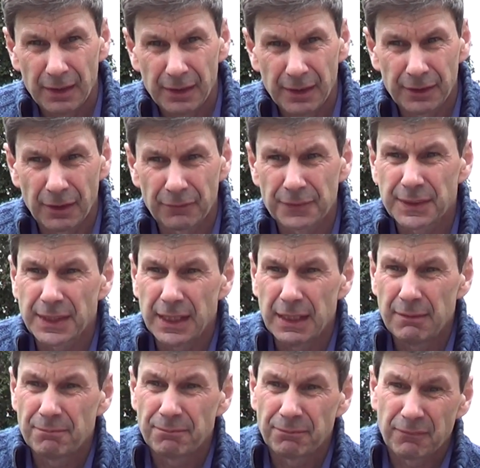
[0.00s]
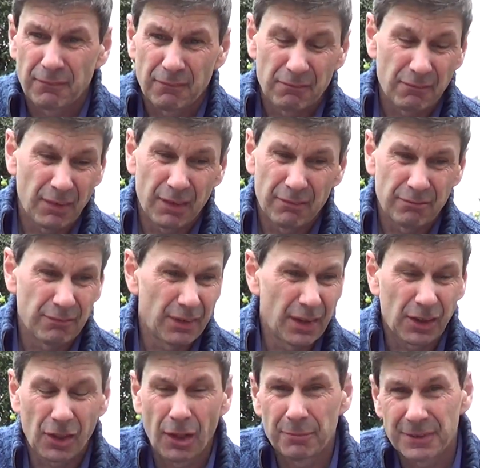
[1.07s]
and obviously
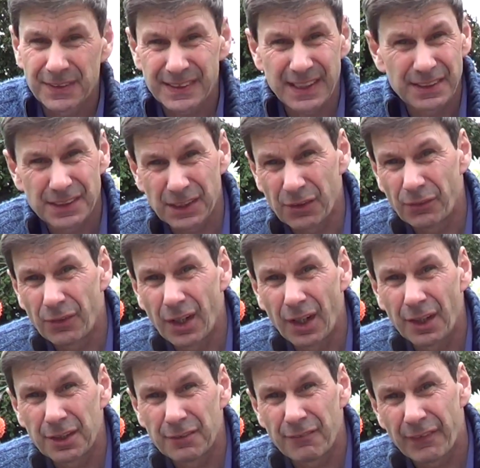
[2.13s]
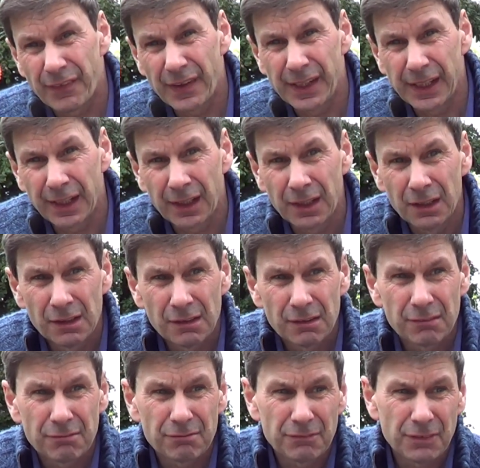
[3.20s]
a commonsensical kind of thing,
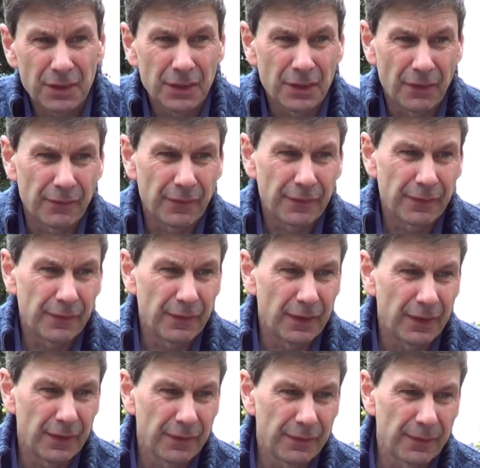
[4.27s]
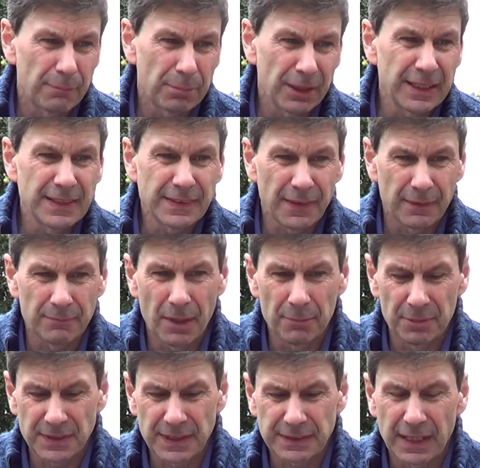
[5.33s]
you know, the police at the
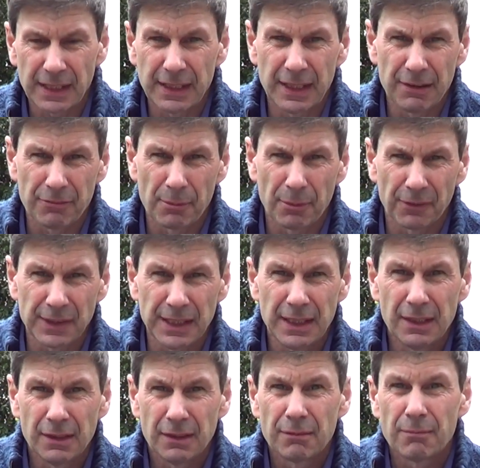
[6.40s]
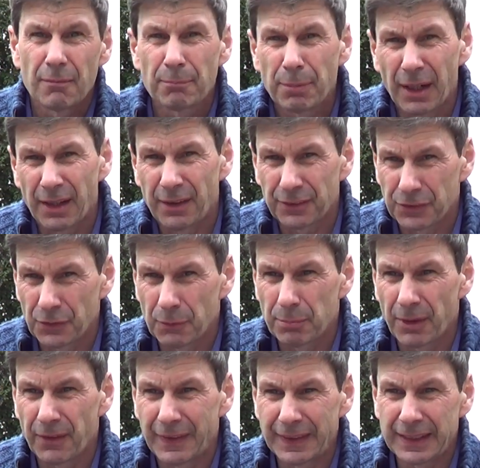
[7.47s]
moment are telling everybody park your
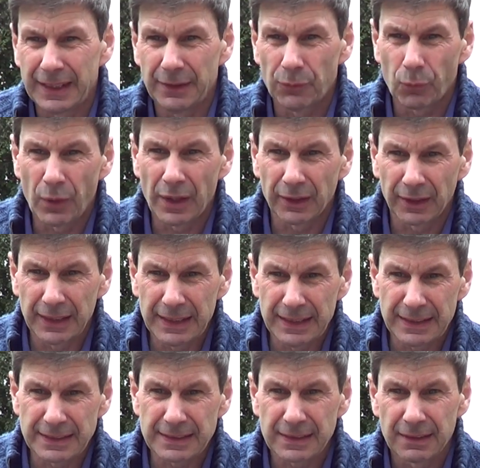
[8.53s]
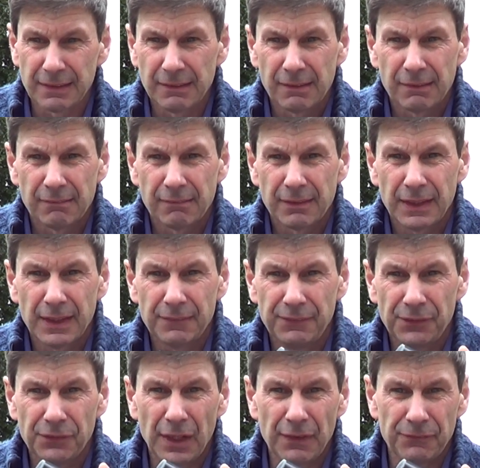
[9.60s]
bike in a well lit. If
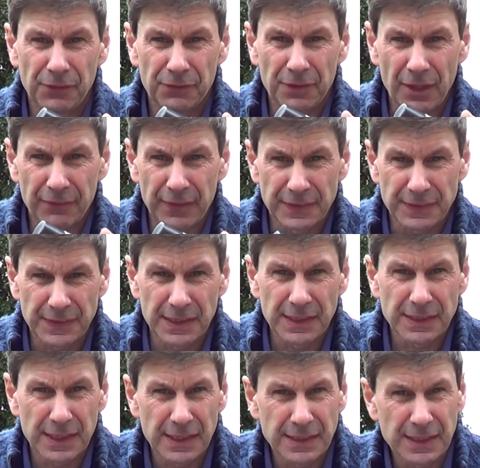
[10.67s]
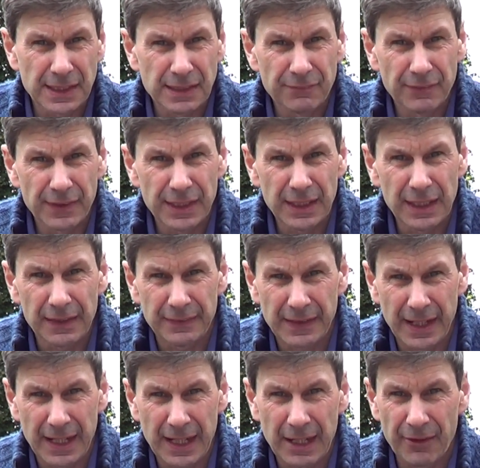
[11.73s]
you know there's CCTV in
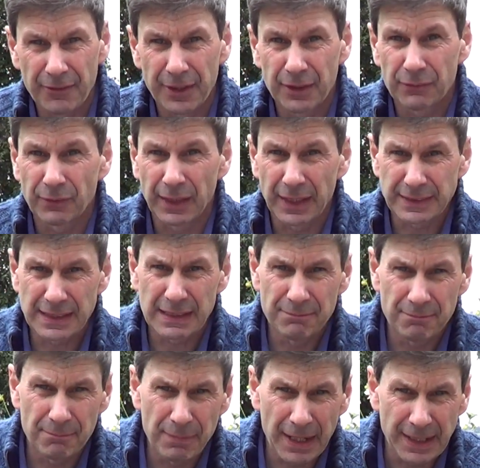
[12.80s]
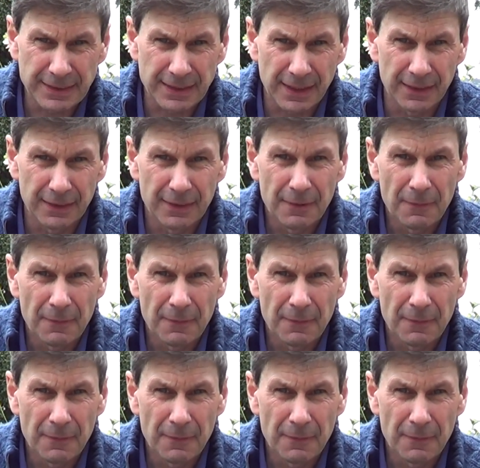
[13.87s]
that area, well, that's even better.